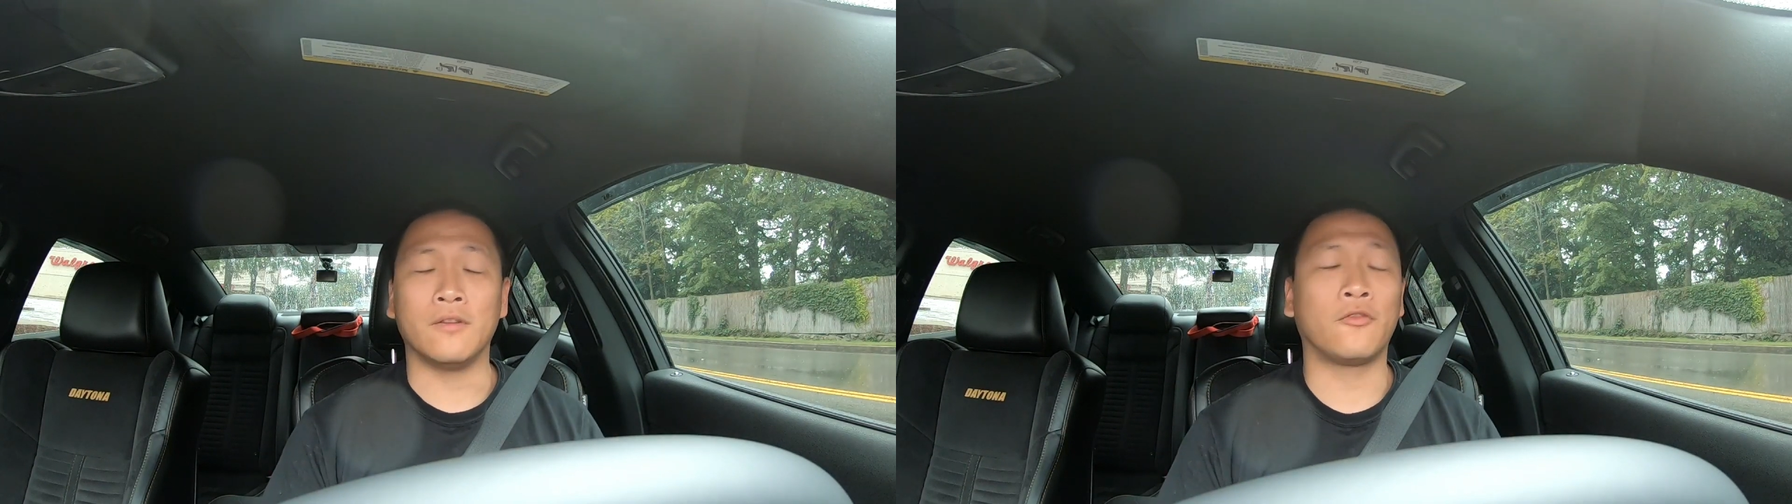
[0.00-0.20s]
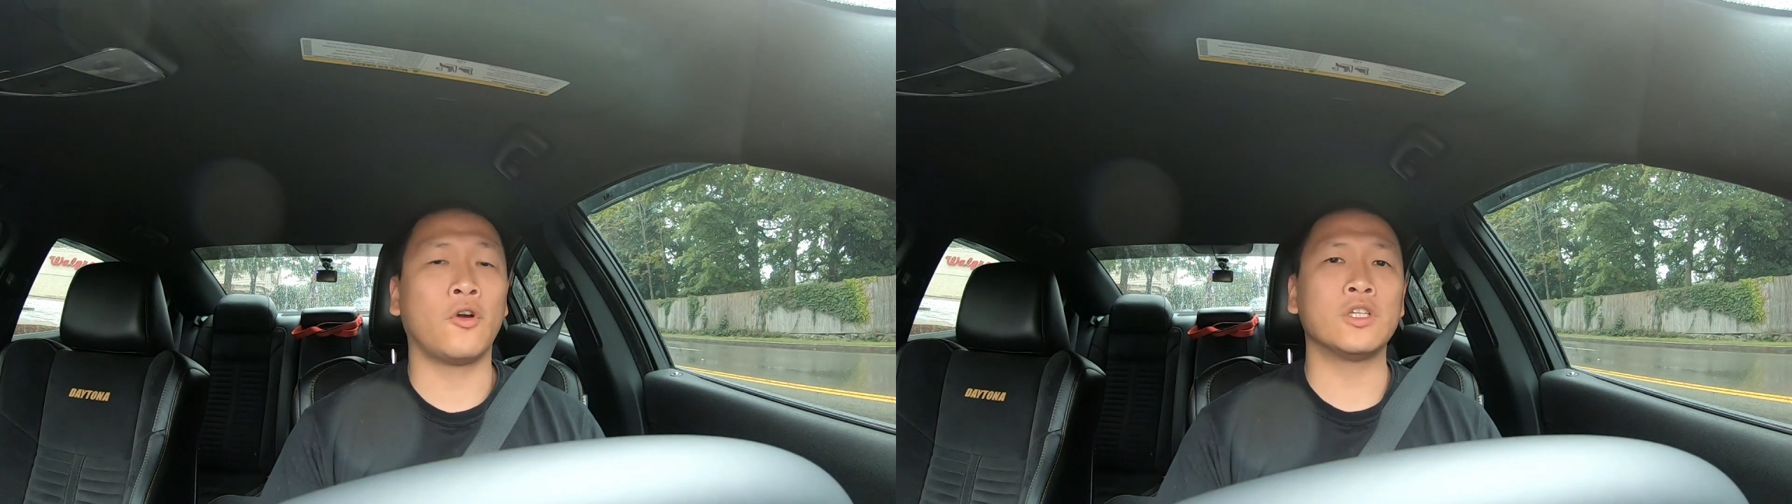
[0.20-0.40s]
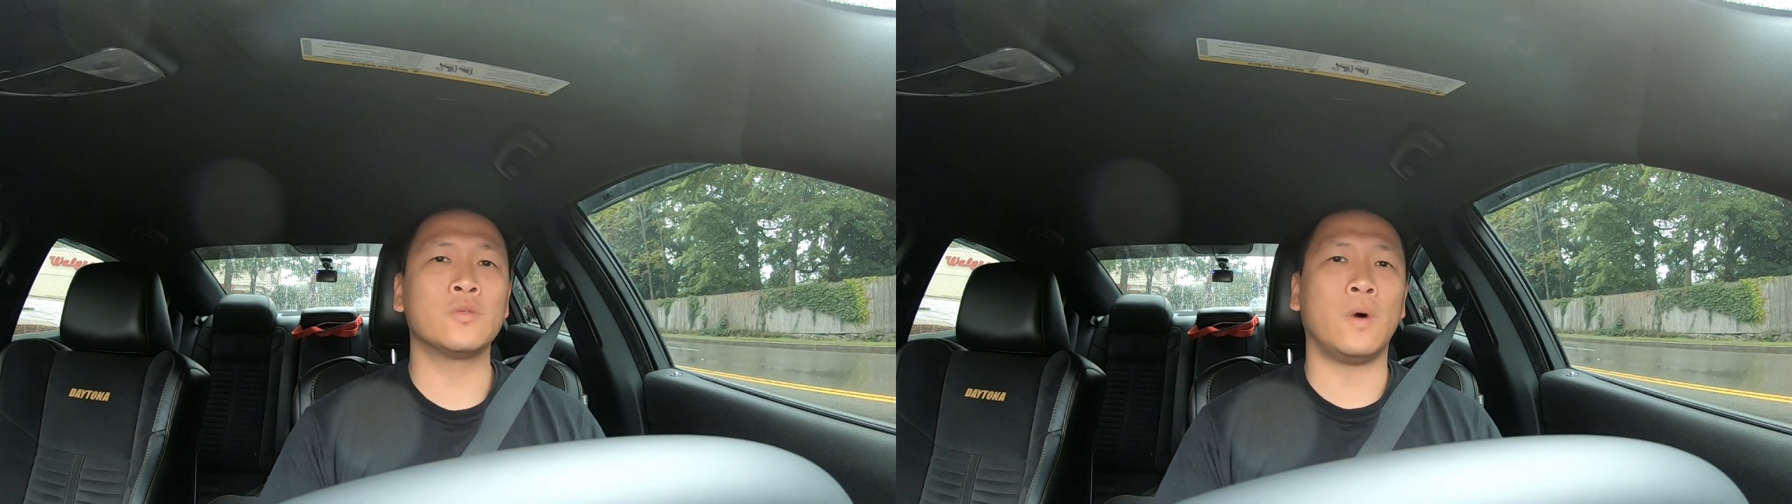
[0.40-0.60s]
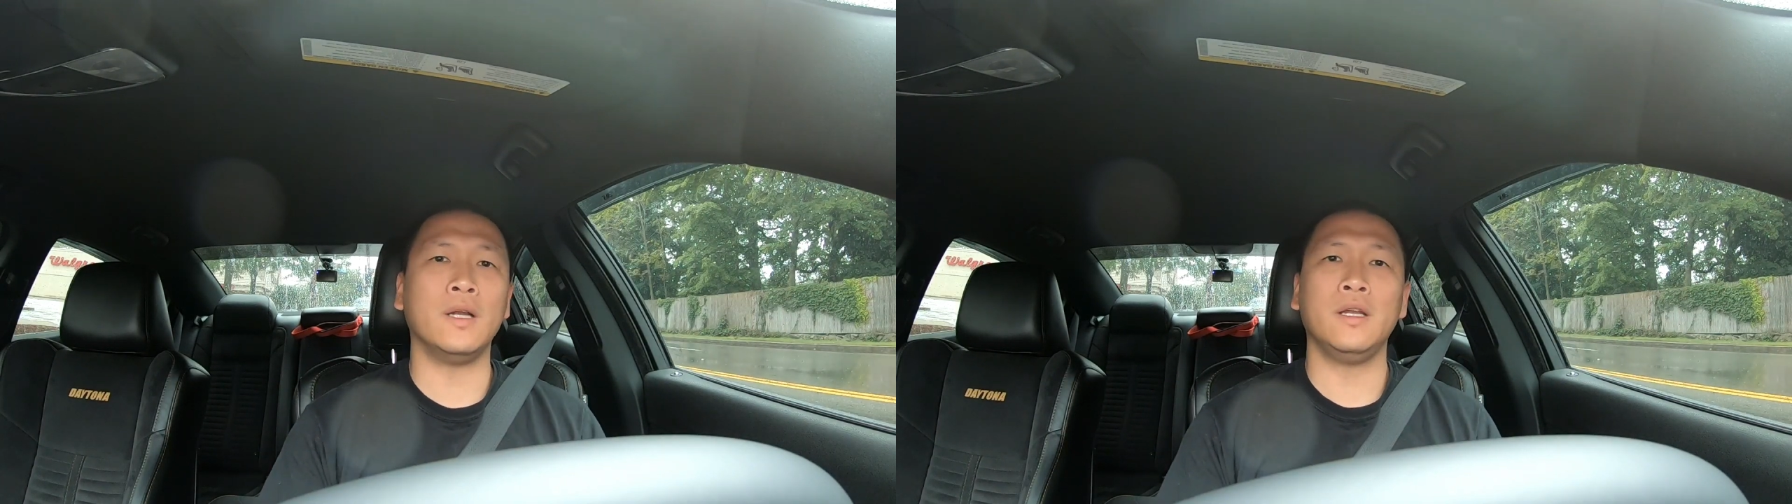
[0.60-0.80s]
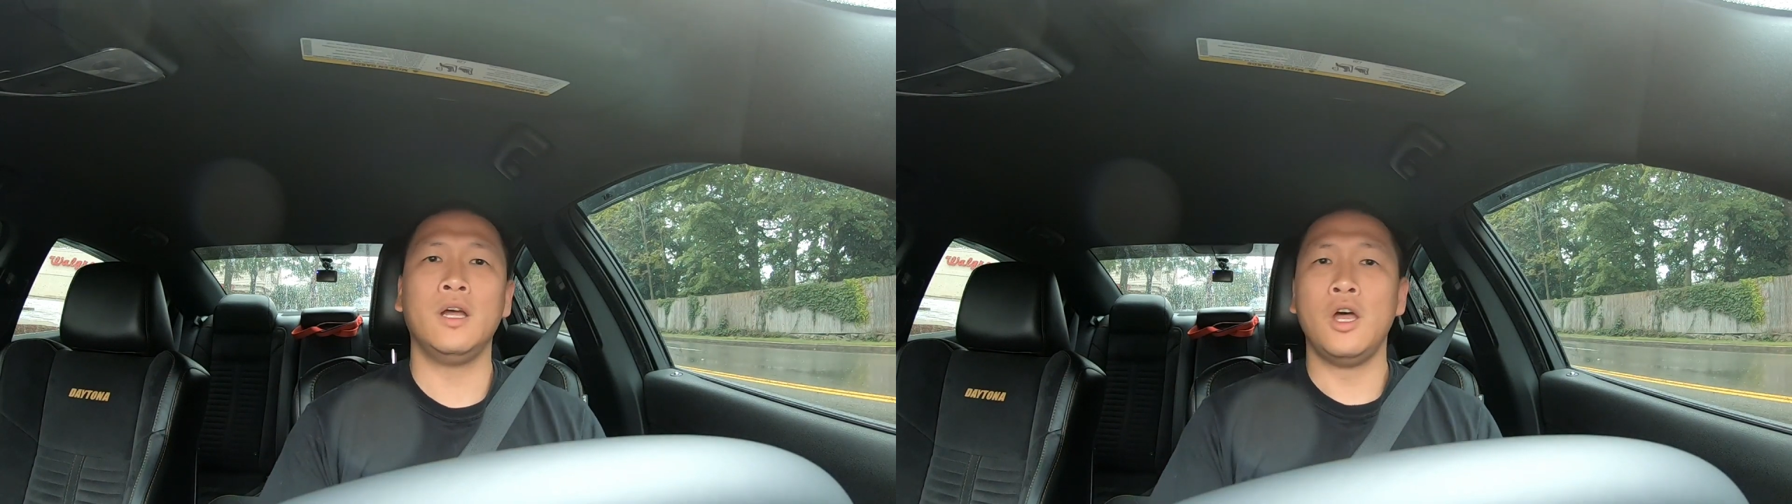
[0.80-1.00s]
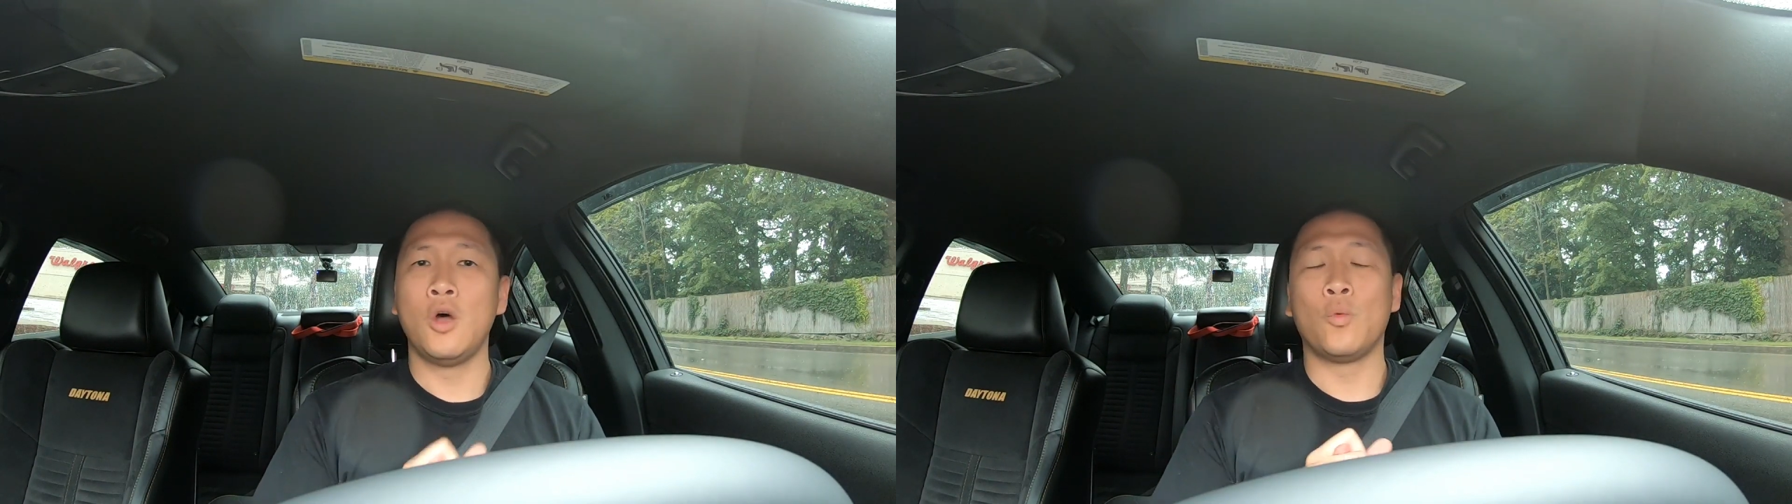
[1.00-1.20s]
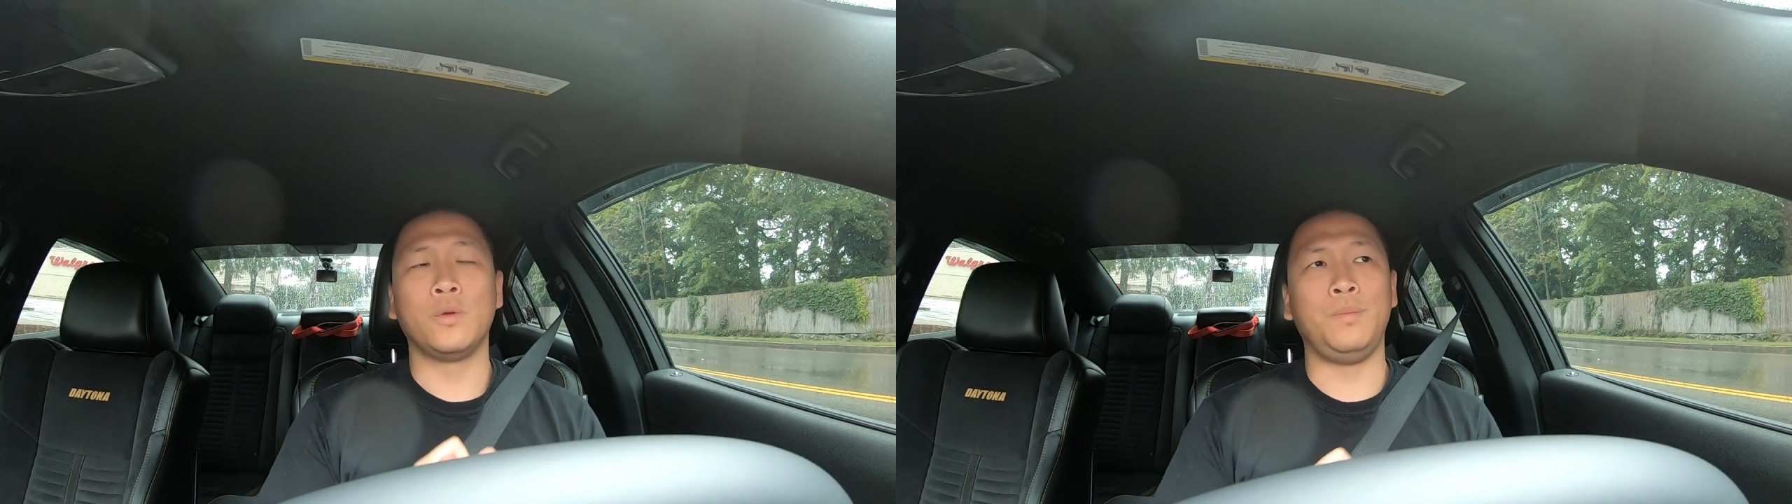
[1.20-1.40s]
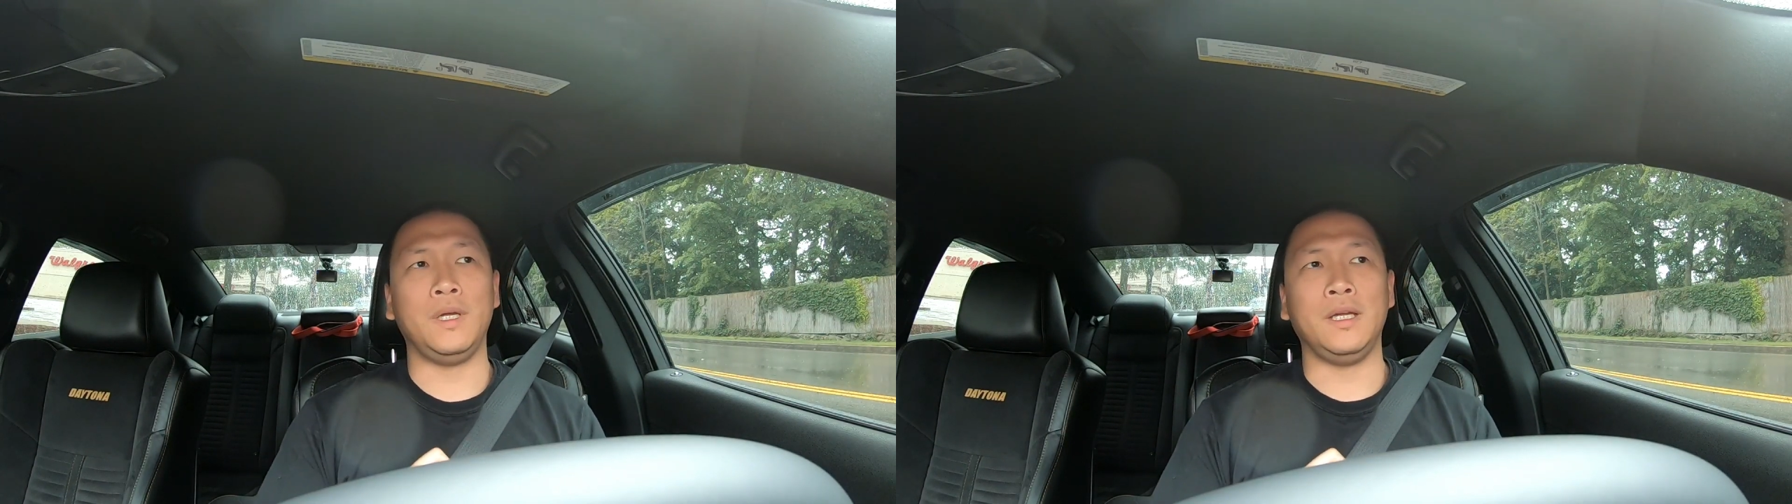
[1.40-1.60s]
The first one
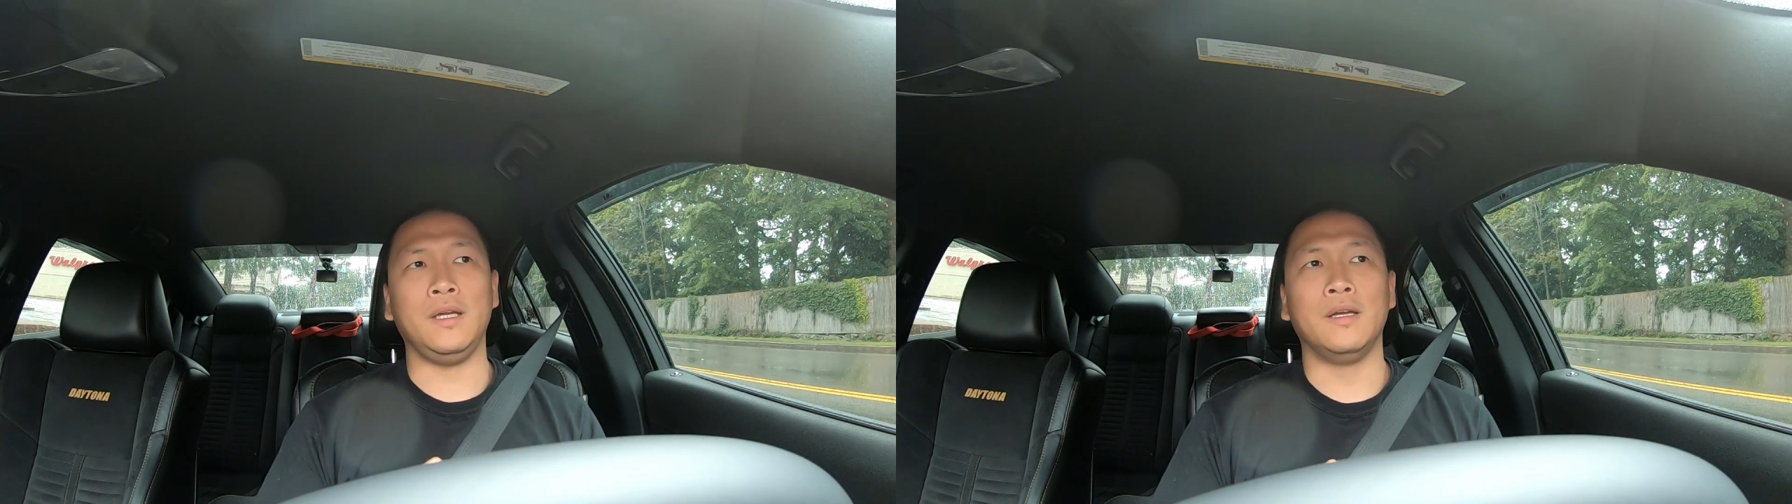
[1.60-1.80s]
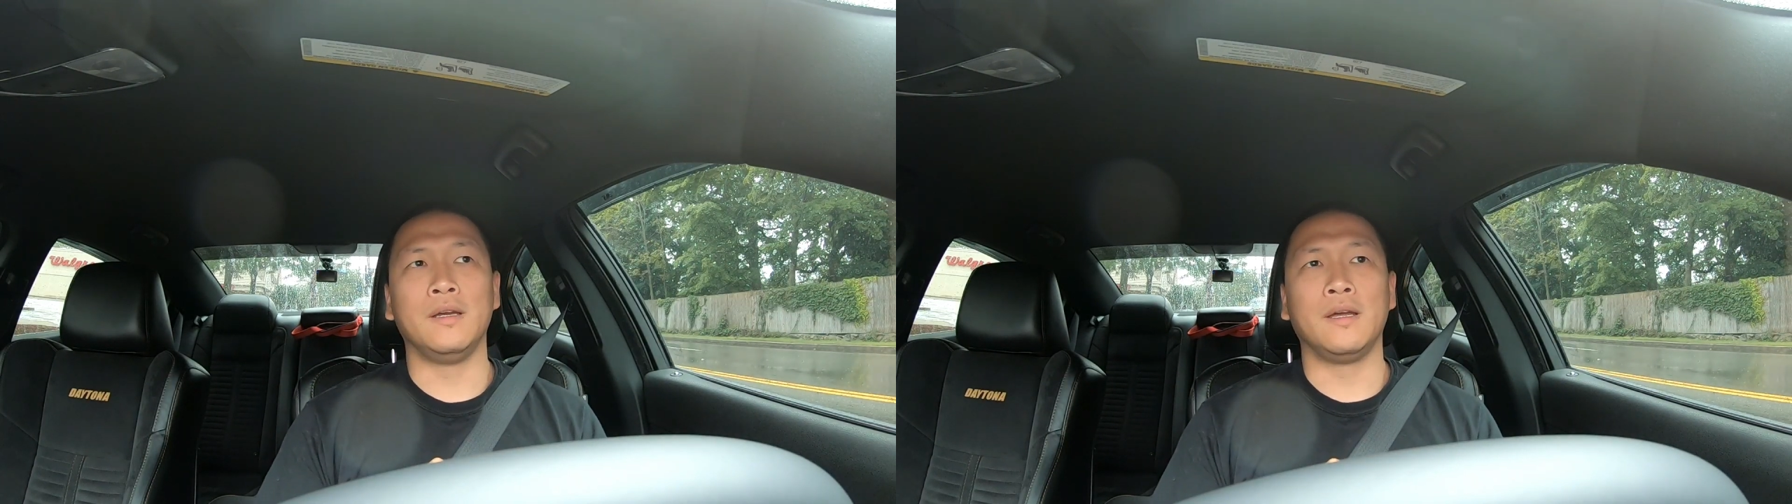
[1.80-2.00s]
would be